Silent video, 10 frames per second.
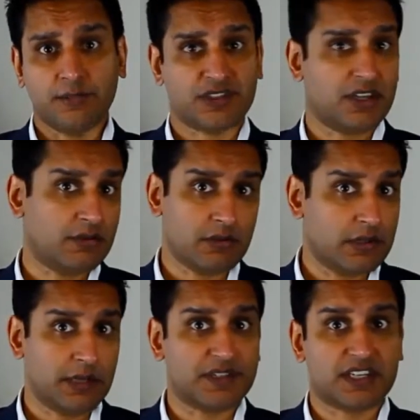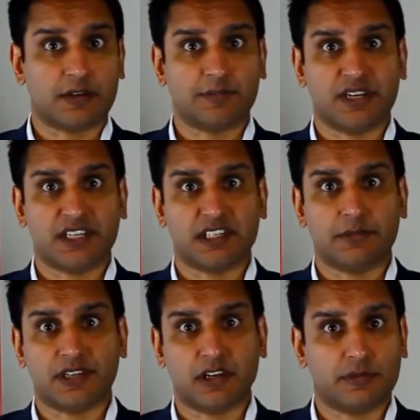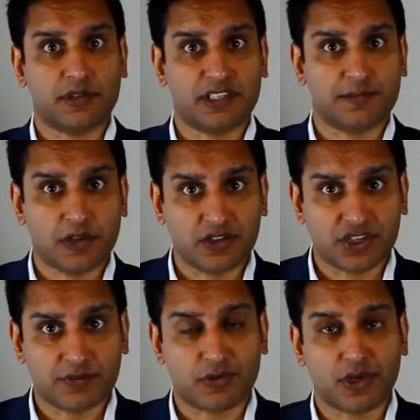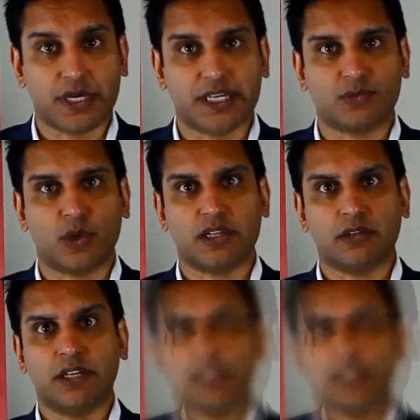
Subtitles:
So limited companies, limited liability partnerships are okay as well.